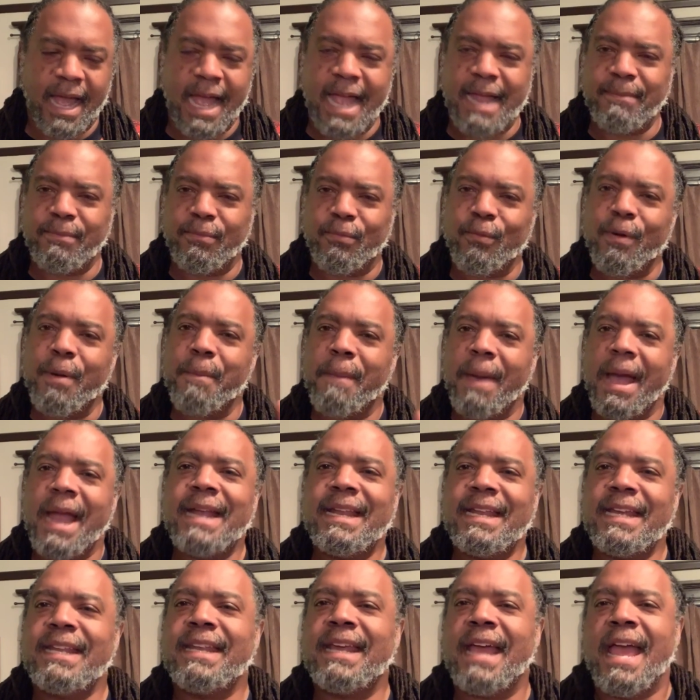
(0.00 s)
I'm
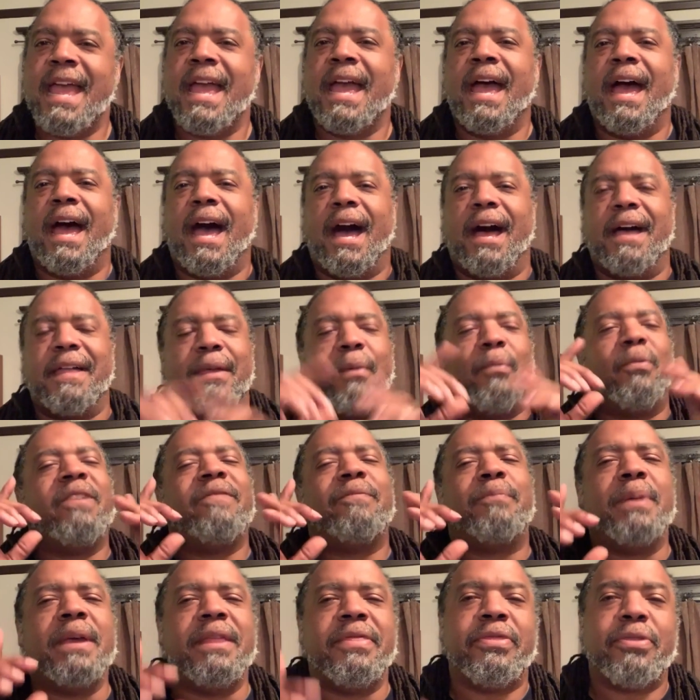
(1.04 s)
reminded uh, that
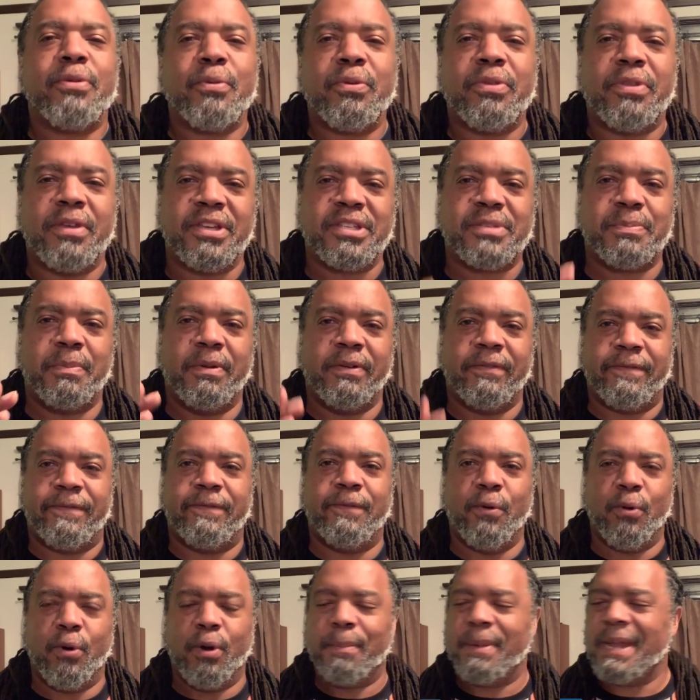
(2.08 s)
we've been through this
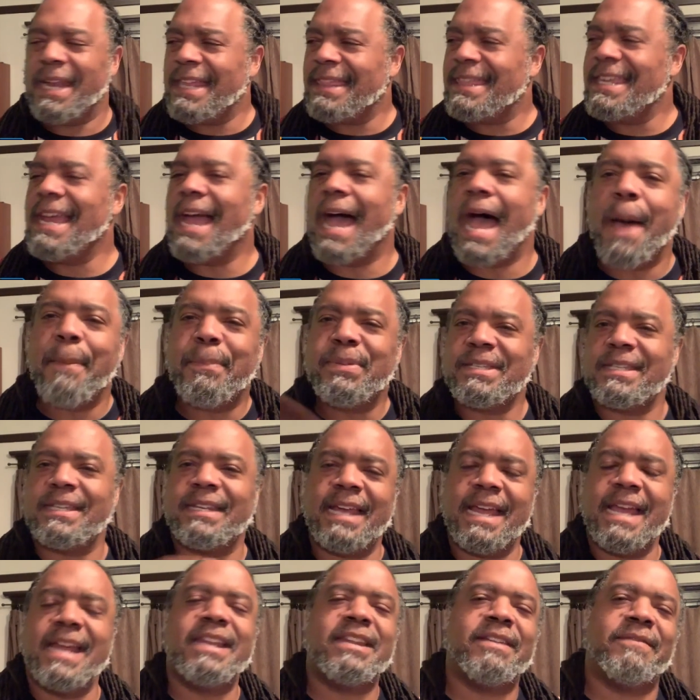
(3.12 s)
before, but at the
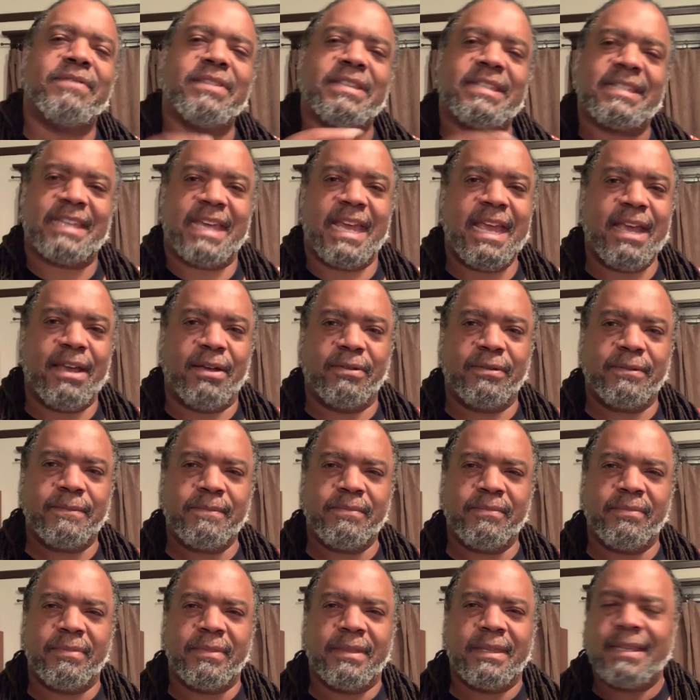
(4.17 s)
opposite end scale.
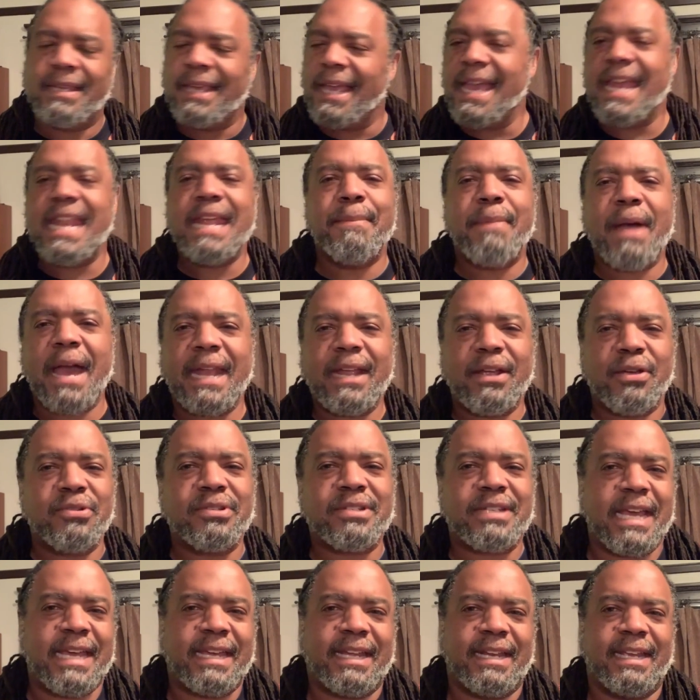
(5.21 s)
Anybody
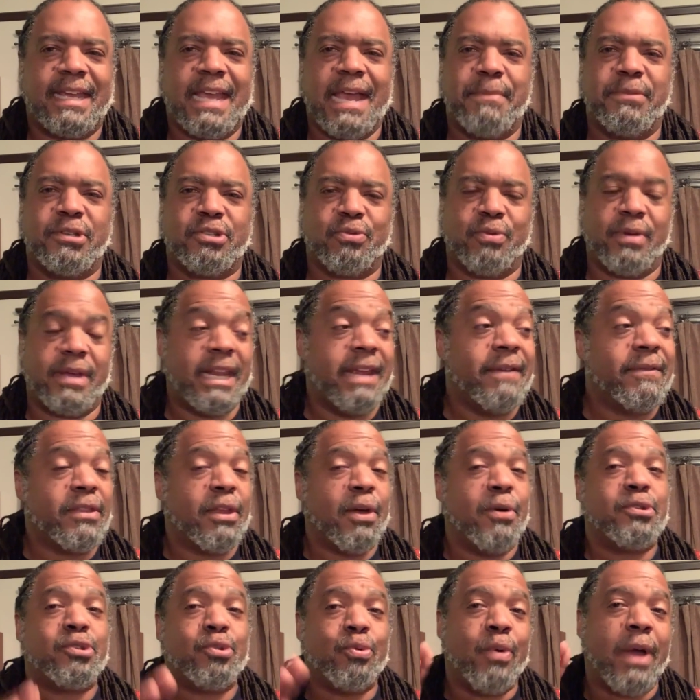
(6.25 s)
who's taken chemistry, and
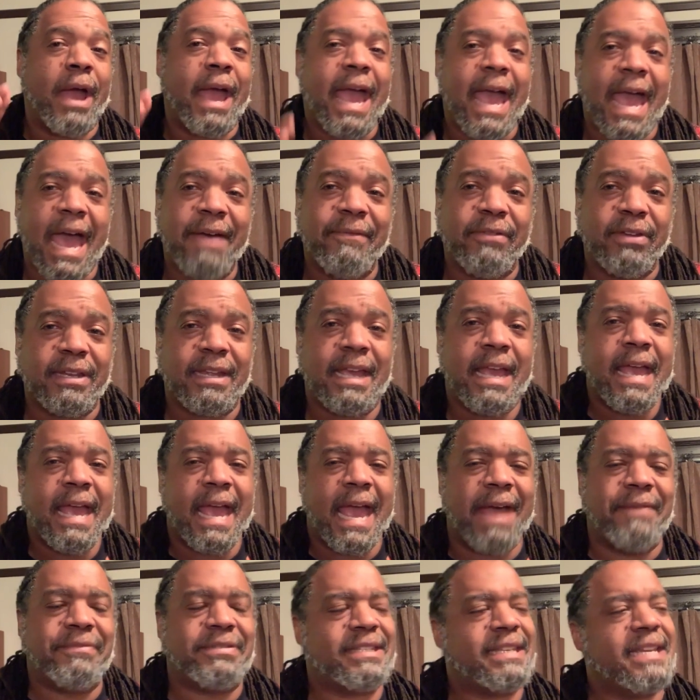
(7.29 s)
even those who haven't,
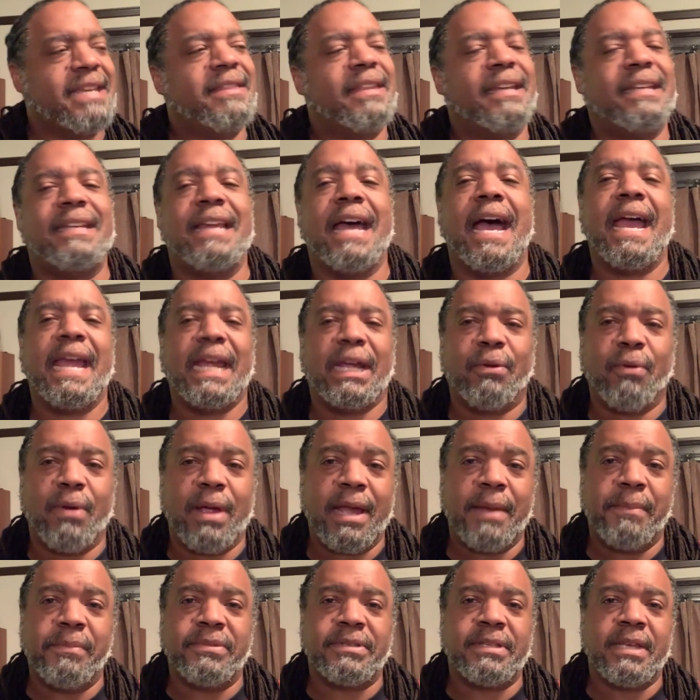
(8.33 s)
have seen the
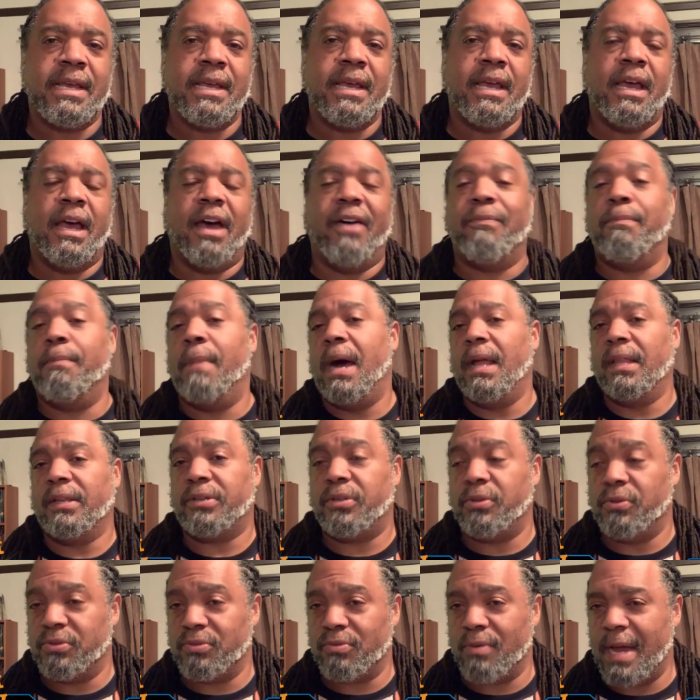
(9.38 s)
diagrams of
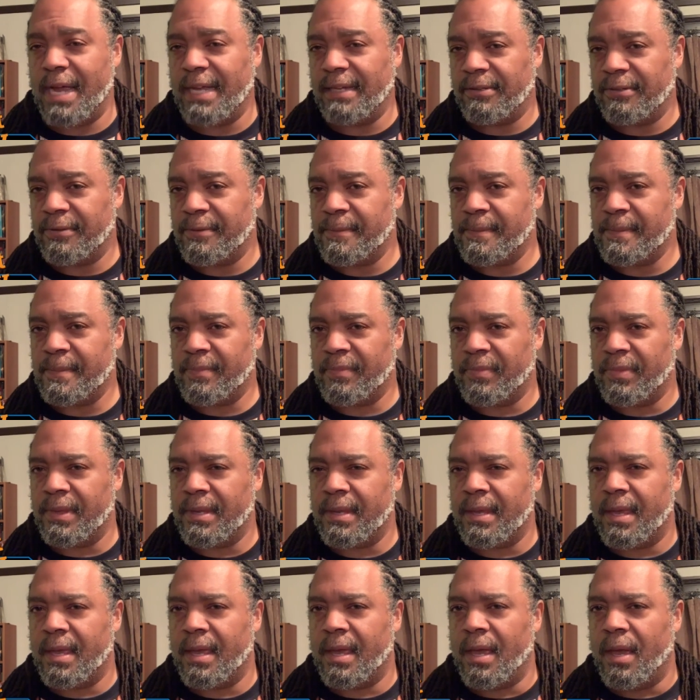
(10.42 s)
molecules, right?
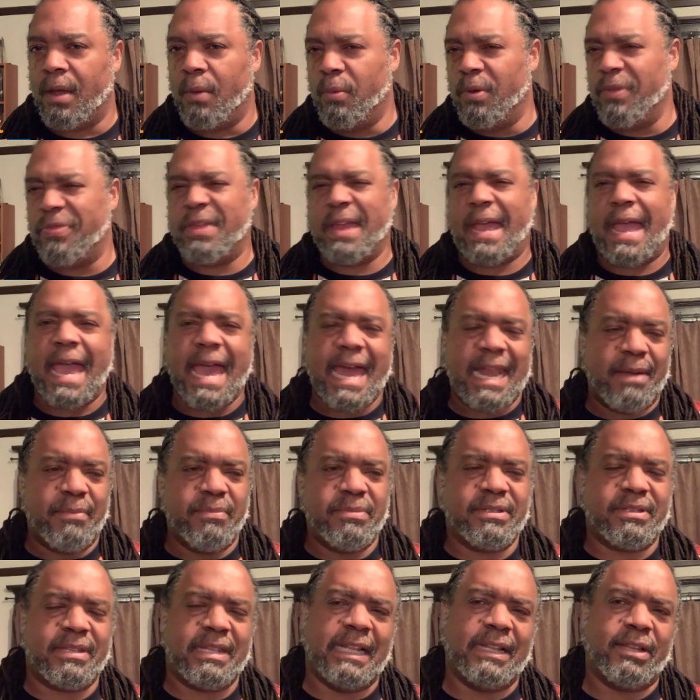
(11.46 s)
with the
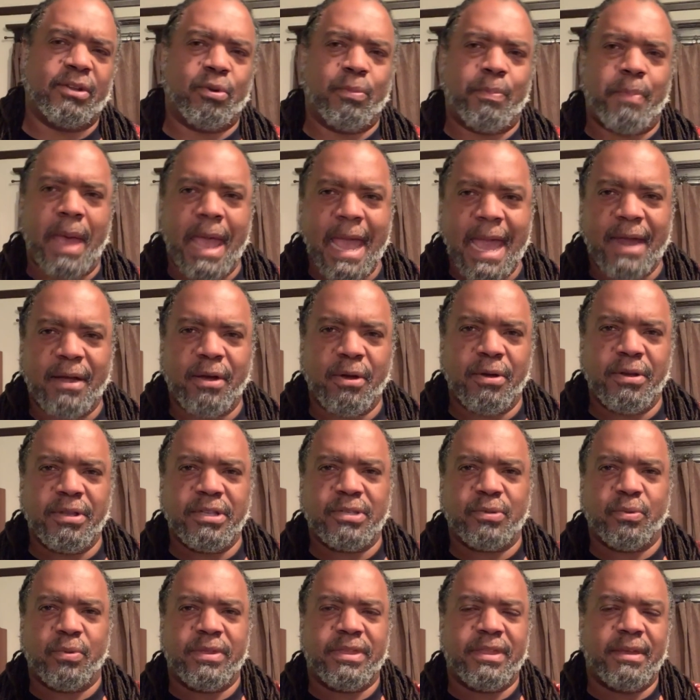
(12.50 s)
atoms and the little
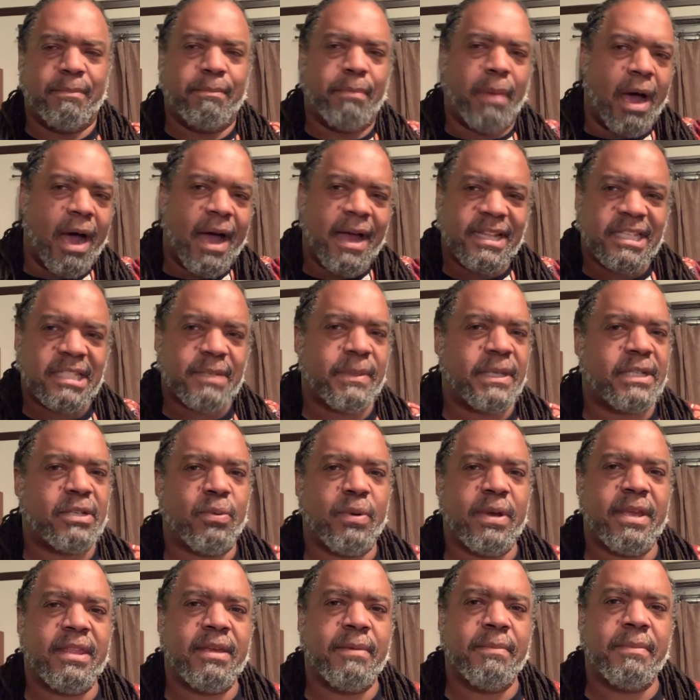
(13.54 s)
patterns with the bonds
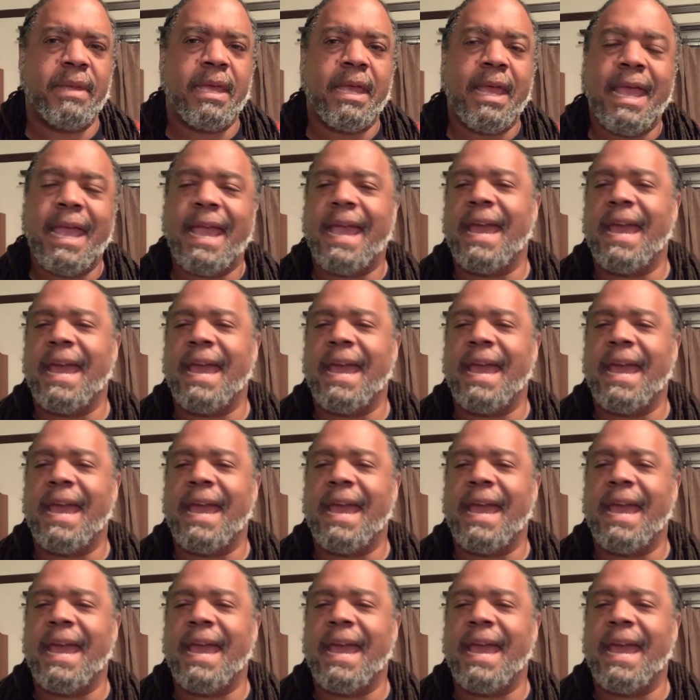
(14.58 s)
between them.